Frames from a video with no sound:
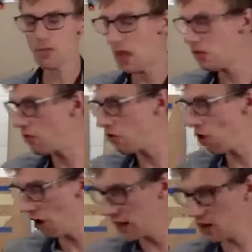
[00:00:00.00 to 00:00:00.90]
If you've
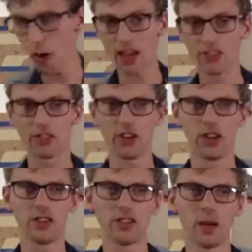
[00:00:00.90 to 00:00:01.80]
got any
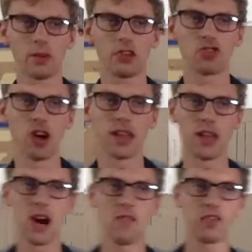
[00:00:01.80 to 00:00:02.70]
questions, I'm going to try and
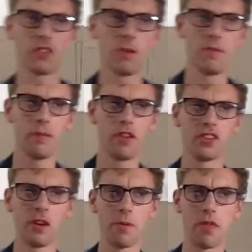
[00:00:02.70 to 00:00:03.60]
cover some
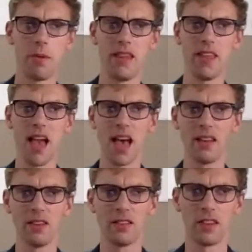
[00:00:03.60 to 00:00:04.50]
of them in the
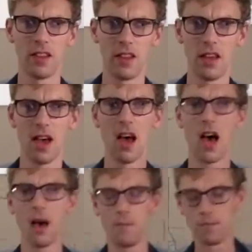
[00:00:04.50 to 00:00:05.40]
end.
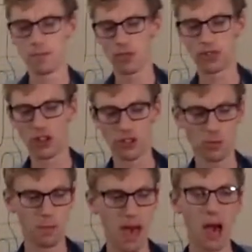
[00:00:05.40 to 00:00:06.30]
So
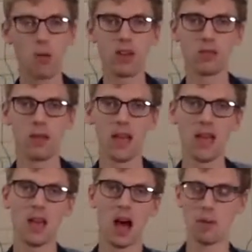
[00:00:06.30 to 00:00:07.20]
just bear with
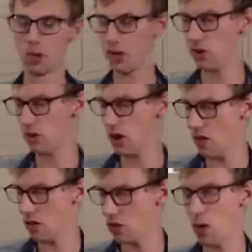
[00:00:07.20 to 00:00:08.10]
me. I'm going to do
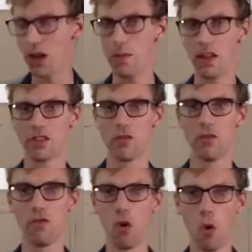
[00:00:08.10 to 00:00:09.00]
another 20 minutes on
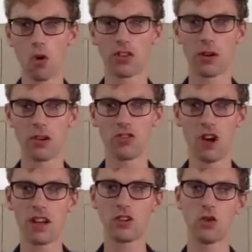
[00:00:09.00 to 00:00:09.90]
forks. I'm going to
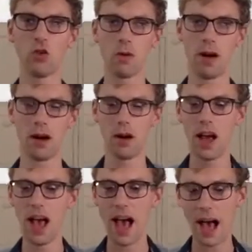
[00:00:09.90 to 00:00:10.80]
try and talk about
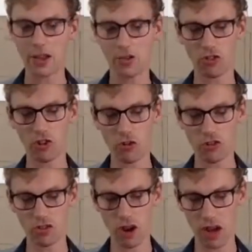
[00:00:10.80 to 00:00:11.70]
how you
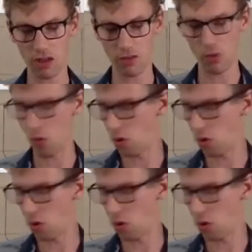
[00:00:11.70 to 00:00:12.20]
choose the right fork.